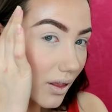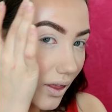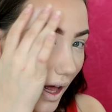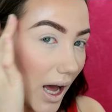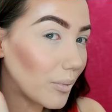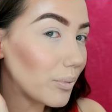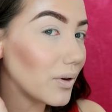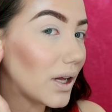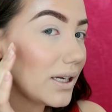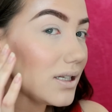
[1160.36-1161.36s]
that
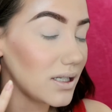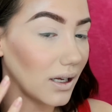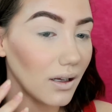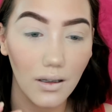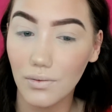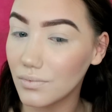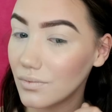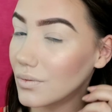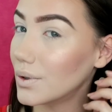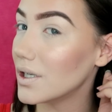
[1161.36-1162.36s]
blinding,
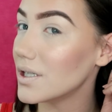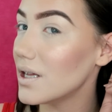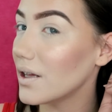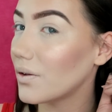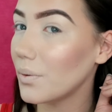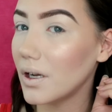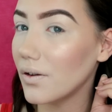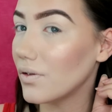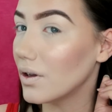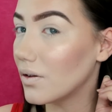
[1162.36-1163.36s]
whereas this one
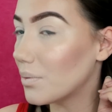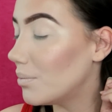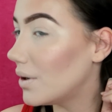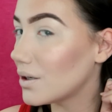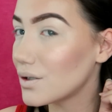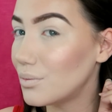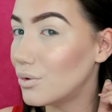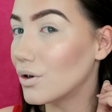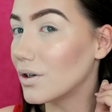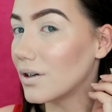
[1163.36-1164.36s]
I feel is much
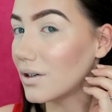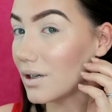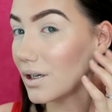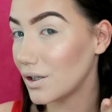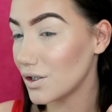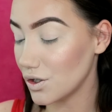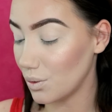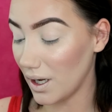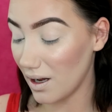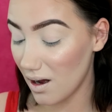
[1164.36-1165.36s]
more
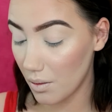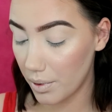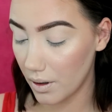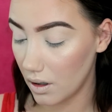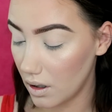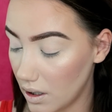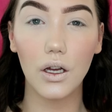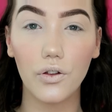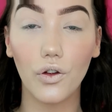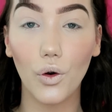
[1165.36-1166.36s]
showing up.
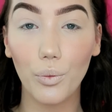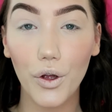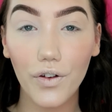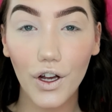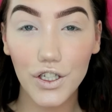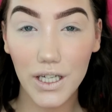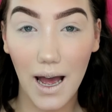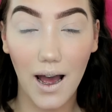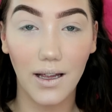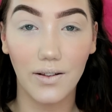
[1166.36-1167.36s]
So moving on
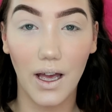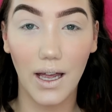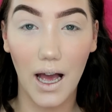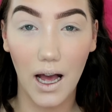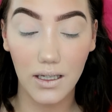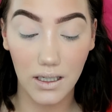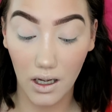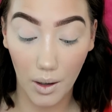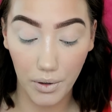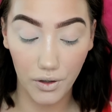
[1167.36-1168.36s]
to eyes, I had a
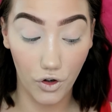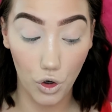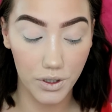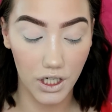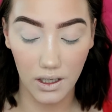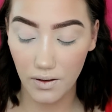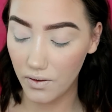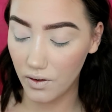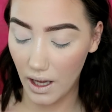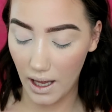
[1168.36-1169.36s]
couple of
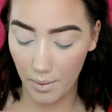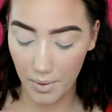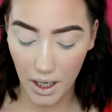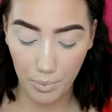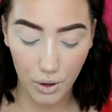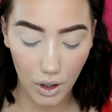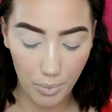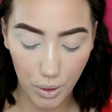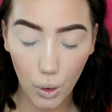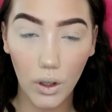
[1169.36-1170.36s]
options, and I put
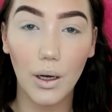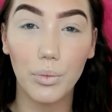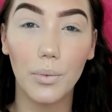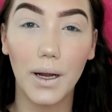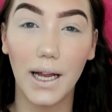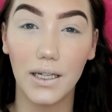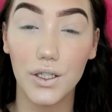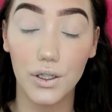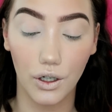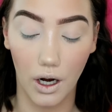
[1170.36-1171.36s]
a poll up on my
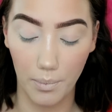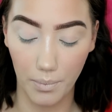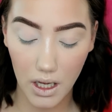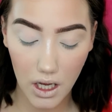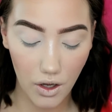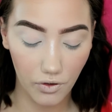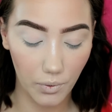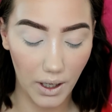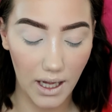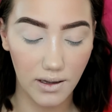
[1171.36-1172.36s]
Instagram.
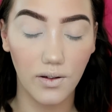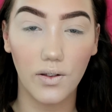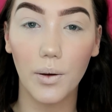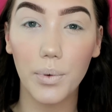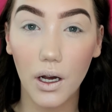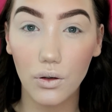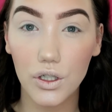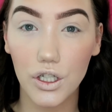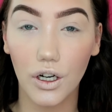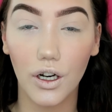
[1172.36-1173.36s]
So I had the
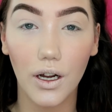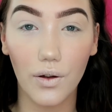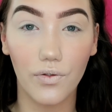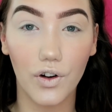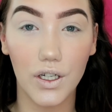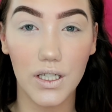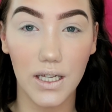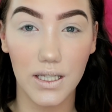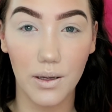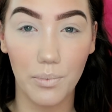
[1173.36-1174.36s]
Subculture
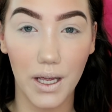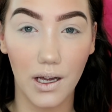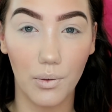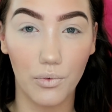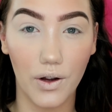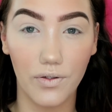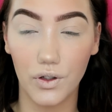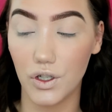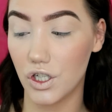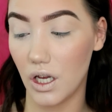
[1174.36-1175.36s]
versus the Makeup
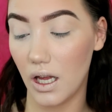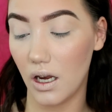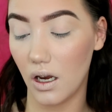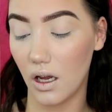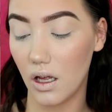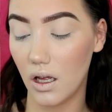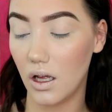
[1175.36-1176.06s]
Revolution